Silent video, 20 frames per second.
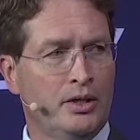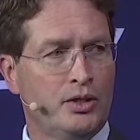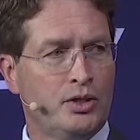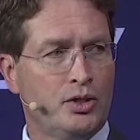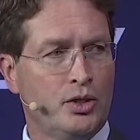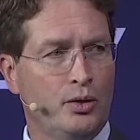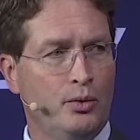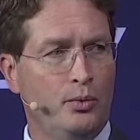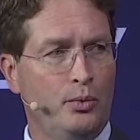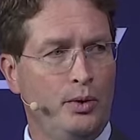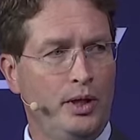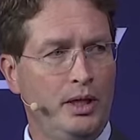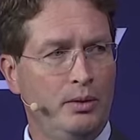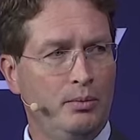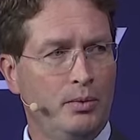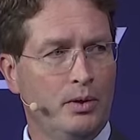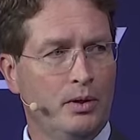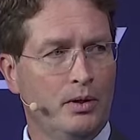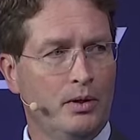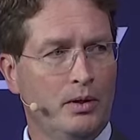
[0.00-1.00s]
So
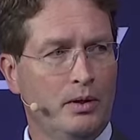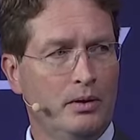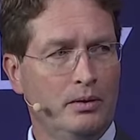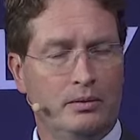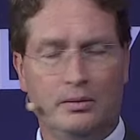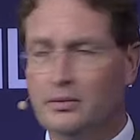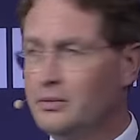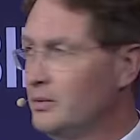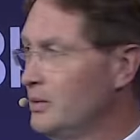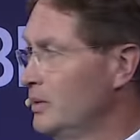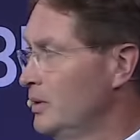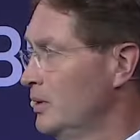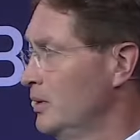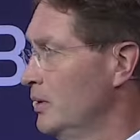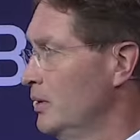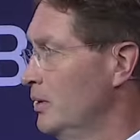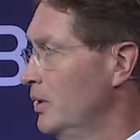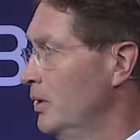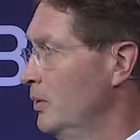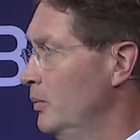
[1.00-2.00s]
we were
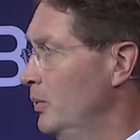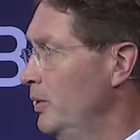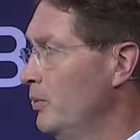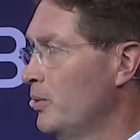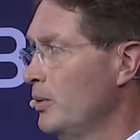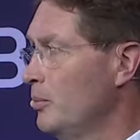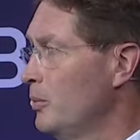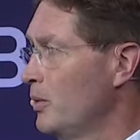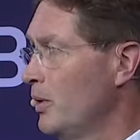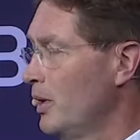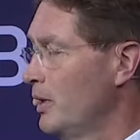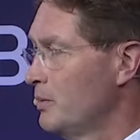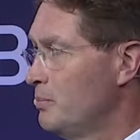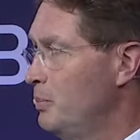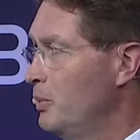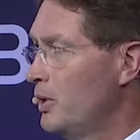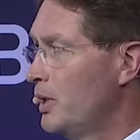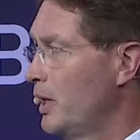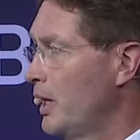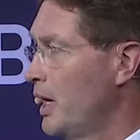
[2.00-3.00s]
more or less
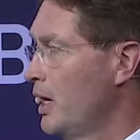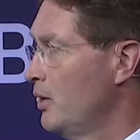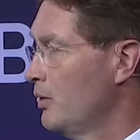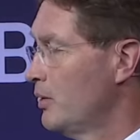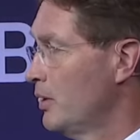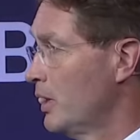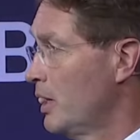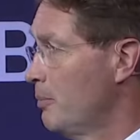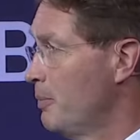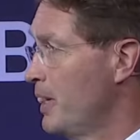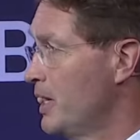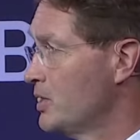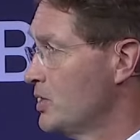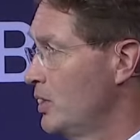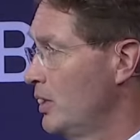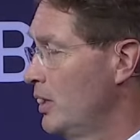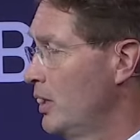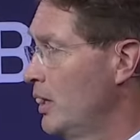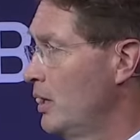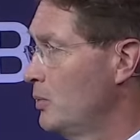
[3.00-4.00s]
booking out the
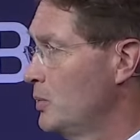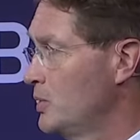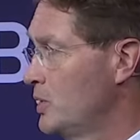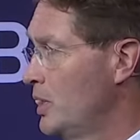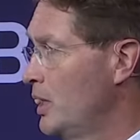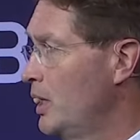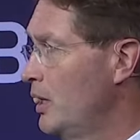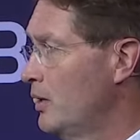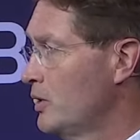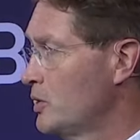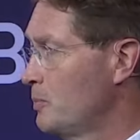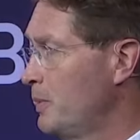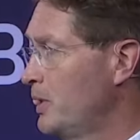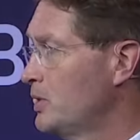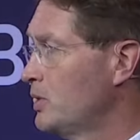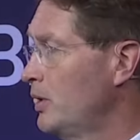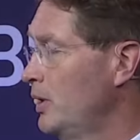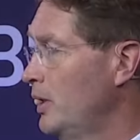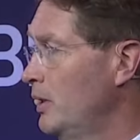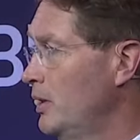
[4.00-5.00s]
capacity that was there,
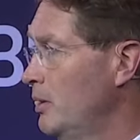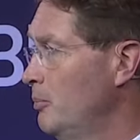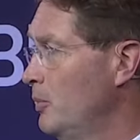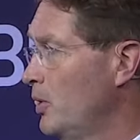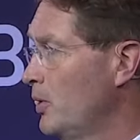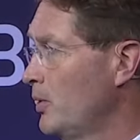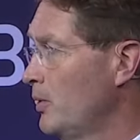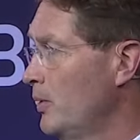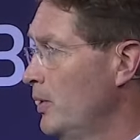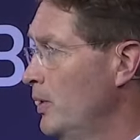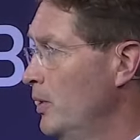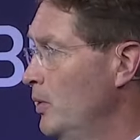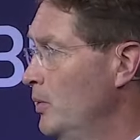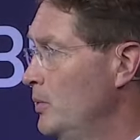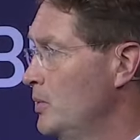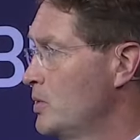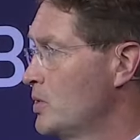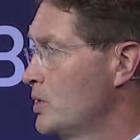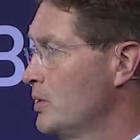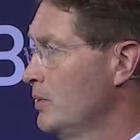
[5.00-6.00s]
especially in the modern
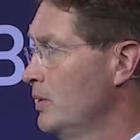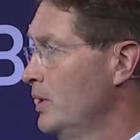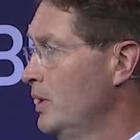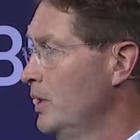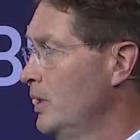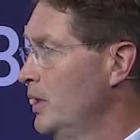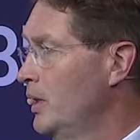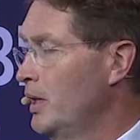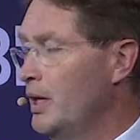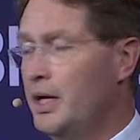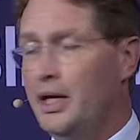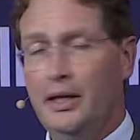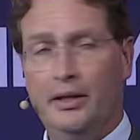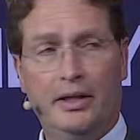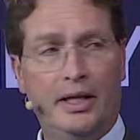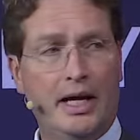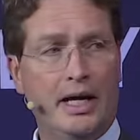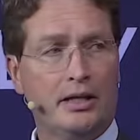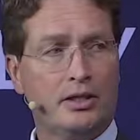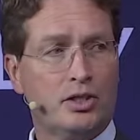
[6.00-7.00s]
nodes.
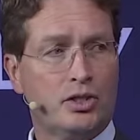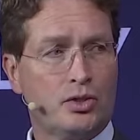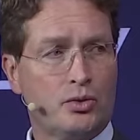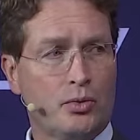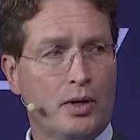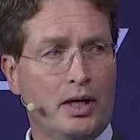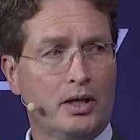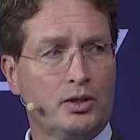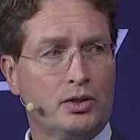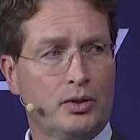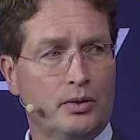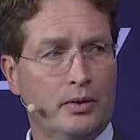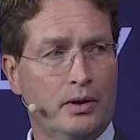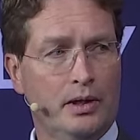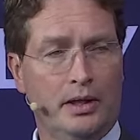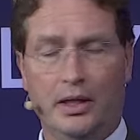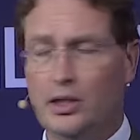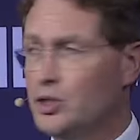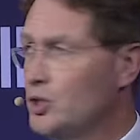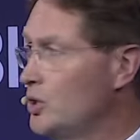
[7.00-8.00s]
And that
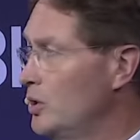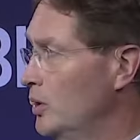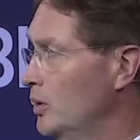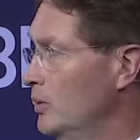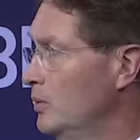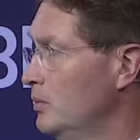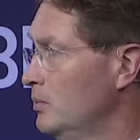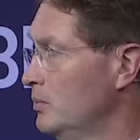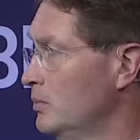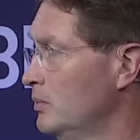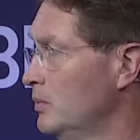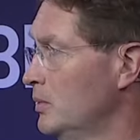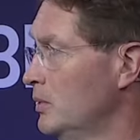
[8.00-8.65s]
structural issue,